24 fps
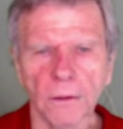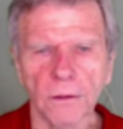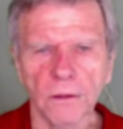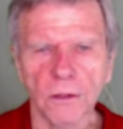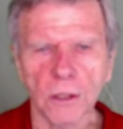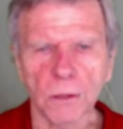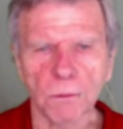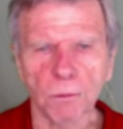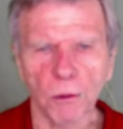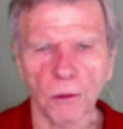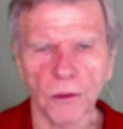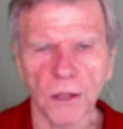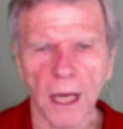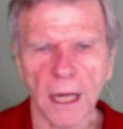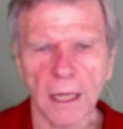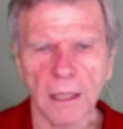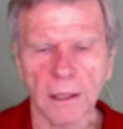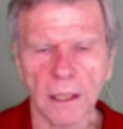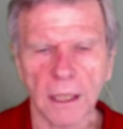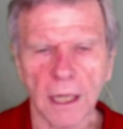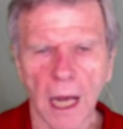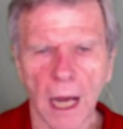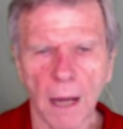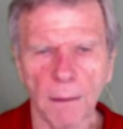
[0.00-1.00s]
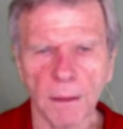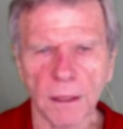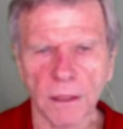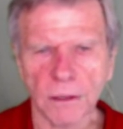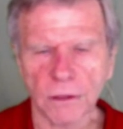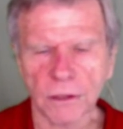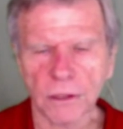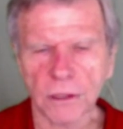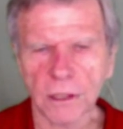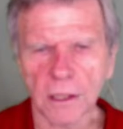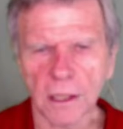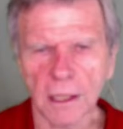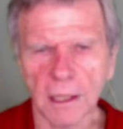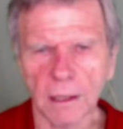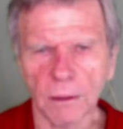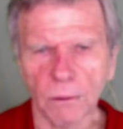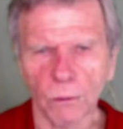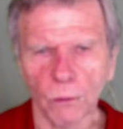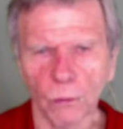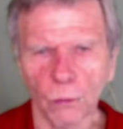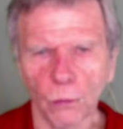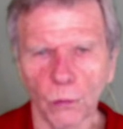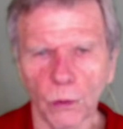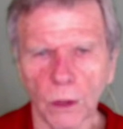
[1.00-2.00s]
just put that in the comments.
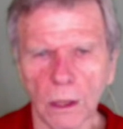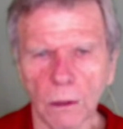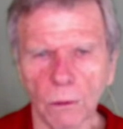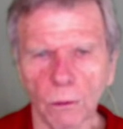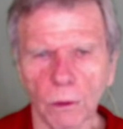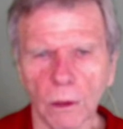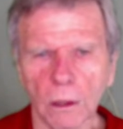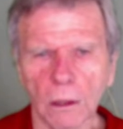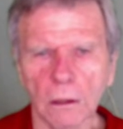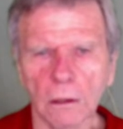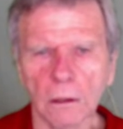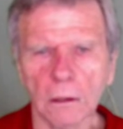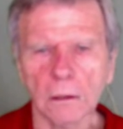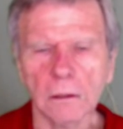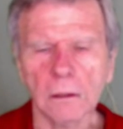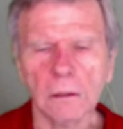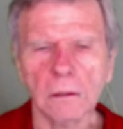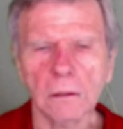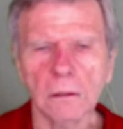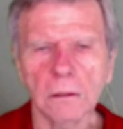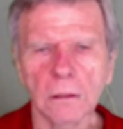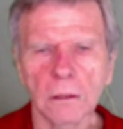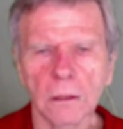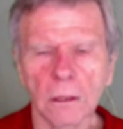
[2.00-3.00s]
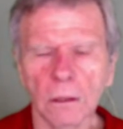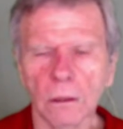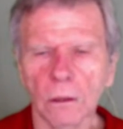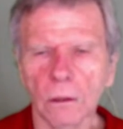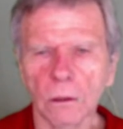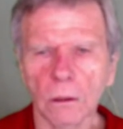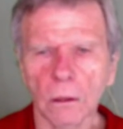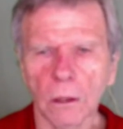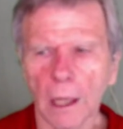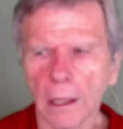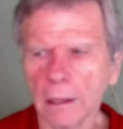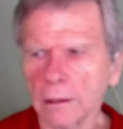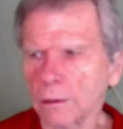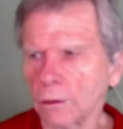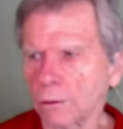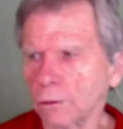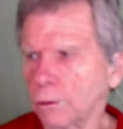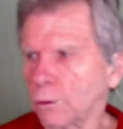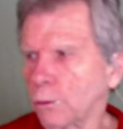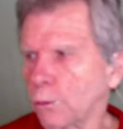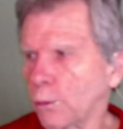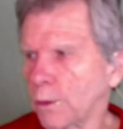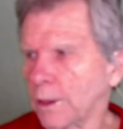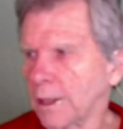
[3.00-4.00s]
And we will, I don't know
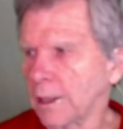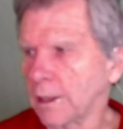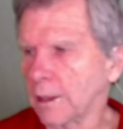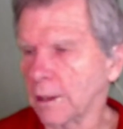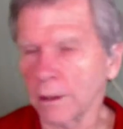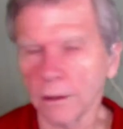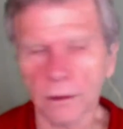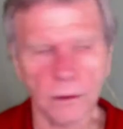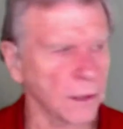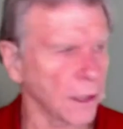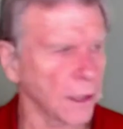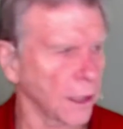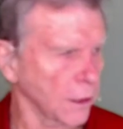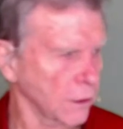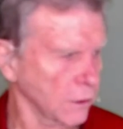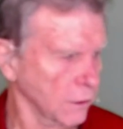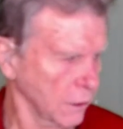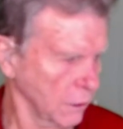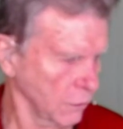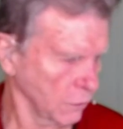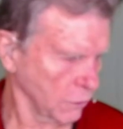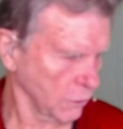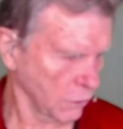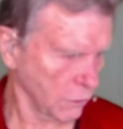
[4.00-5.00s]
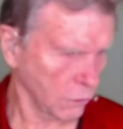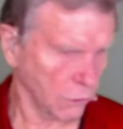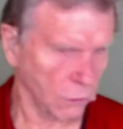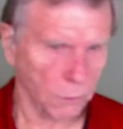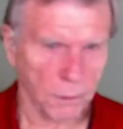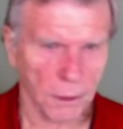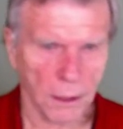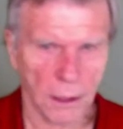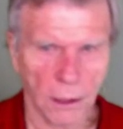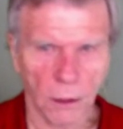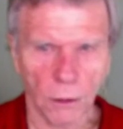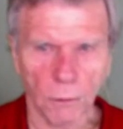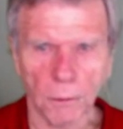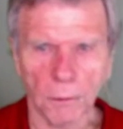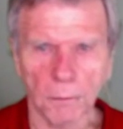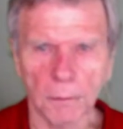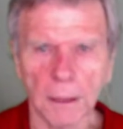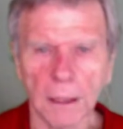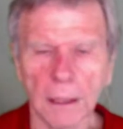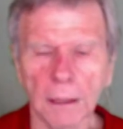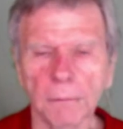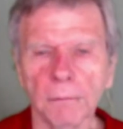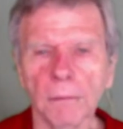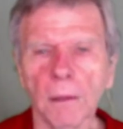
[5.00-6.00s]
who we is, actually there's nobody here but
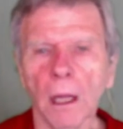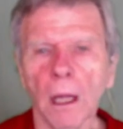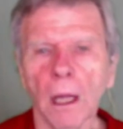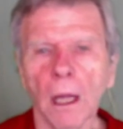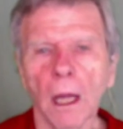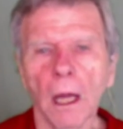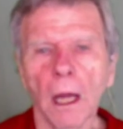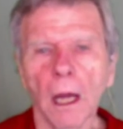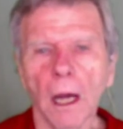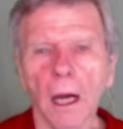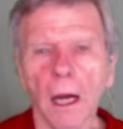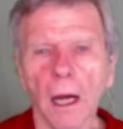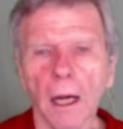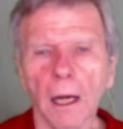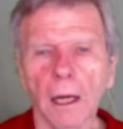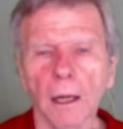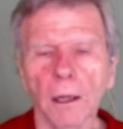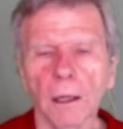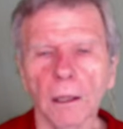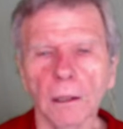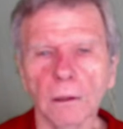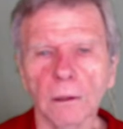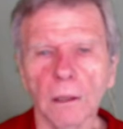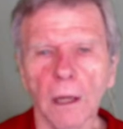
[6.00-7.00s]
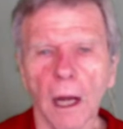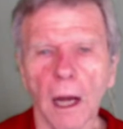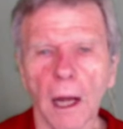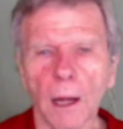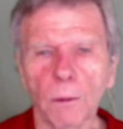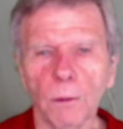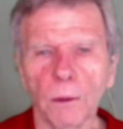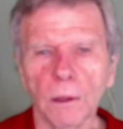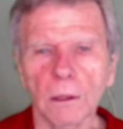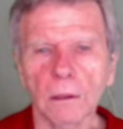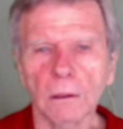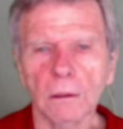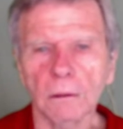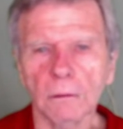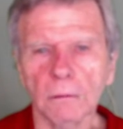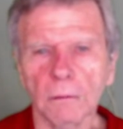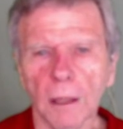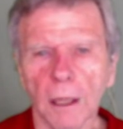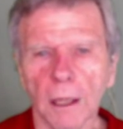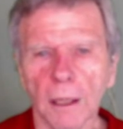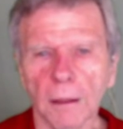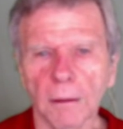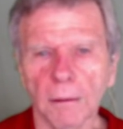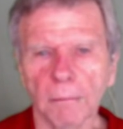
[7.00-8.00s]
me. I
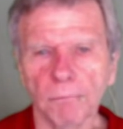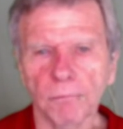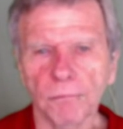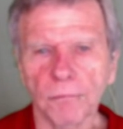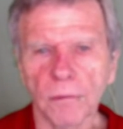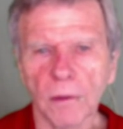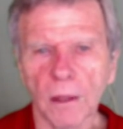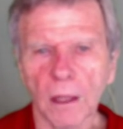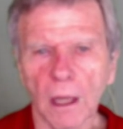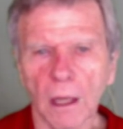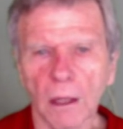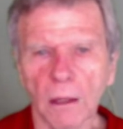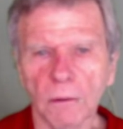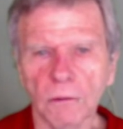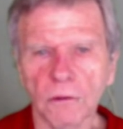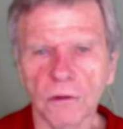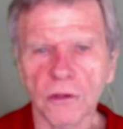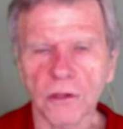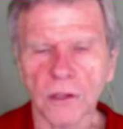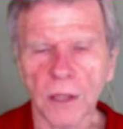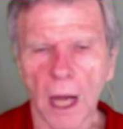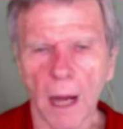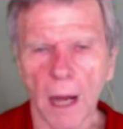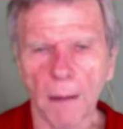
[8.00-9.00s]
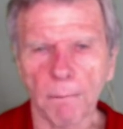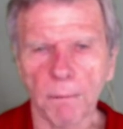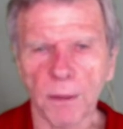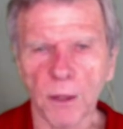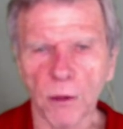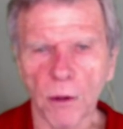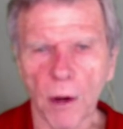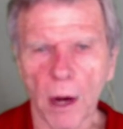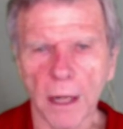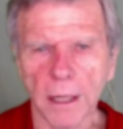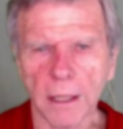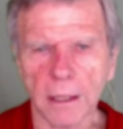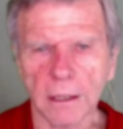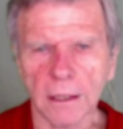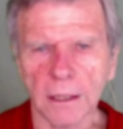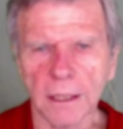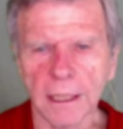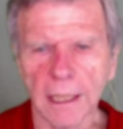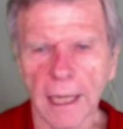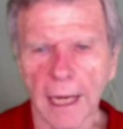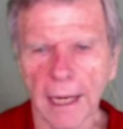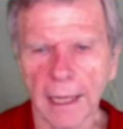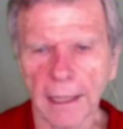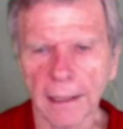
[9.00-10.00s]
will stop
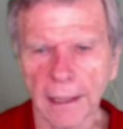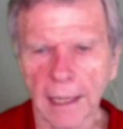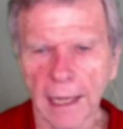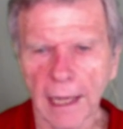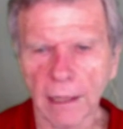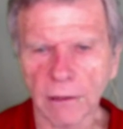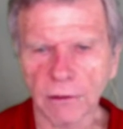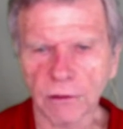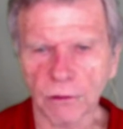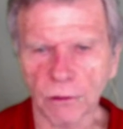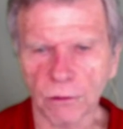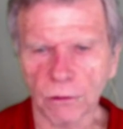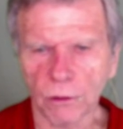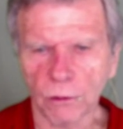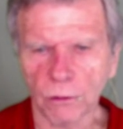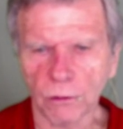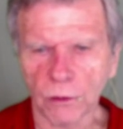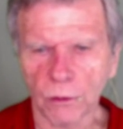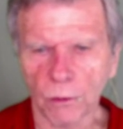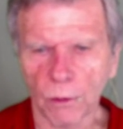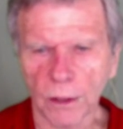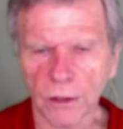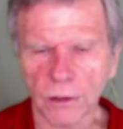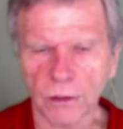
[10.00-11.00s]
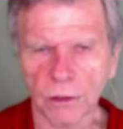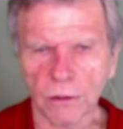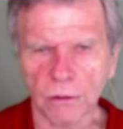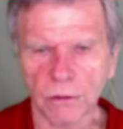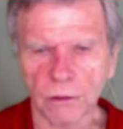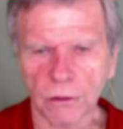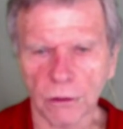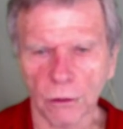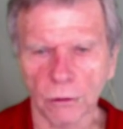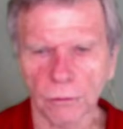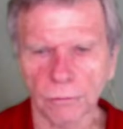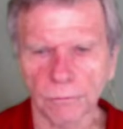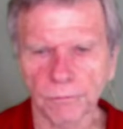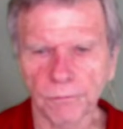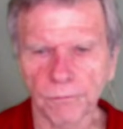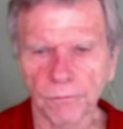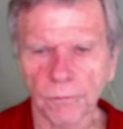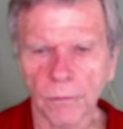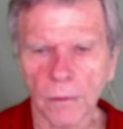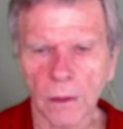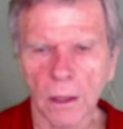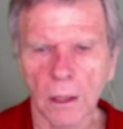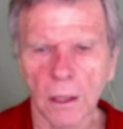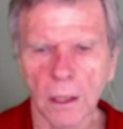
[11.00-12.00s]
periodically and answer those questions. So
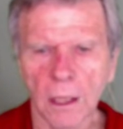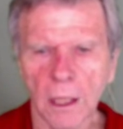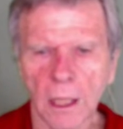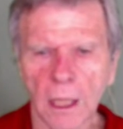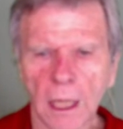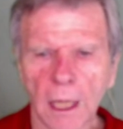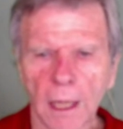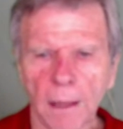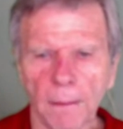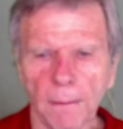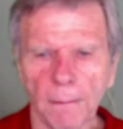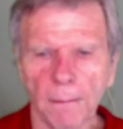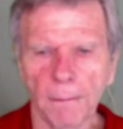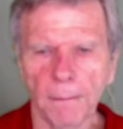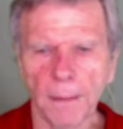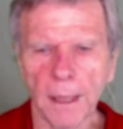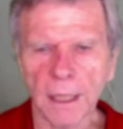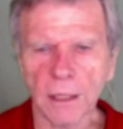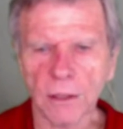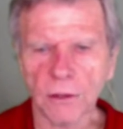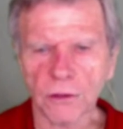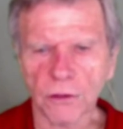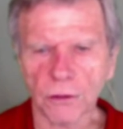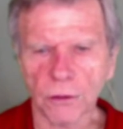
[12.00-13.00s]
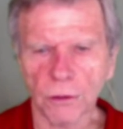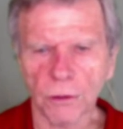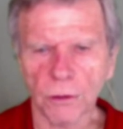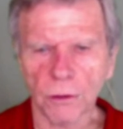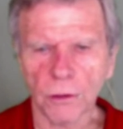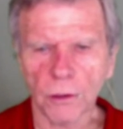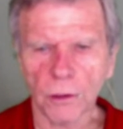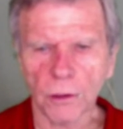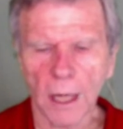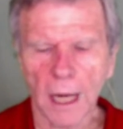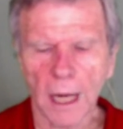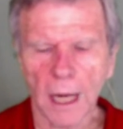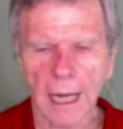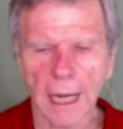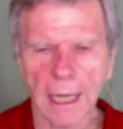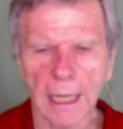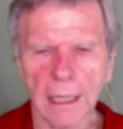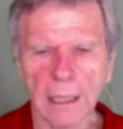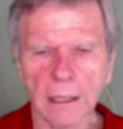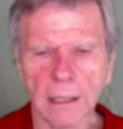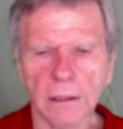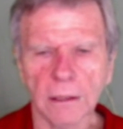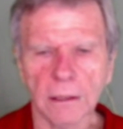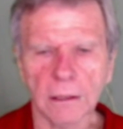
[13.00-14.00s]
make sure
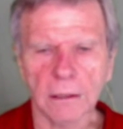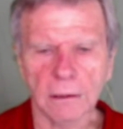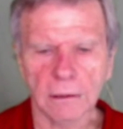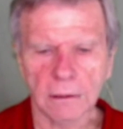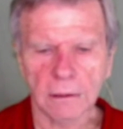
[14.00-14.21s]
and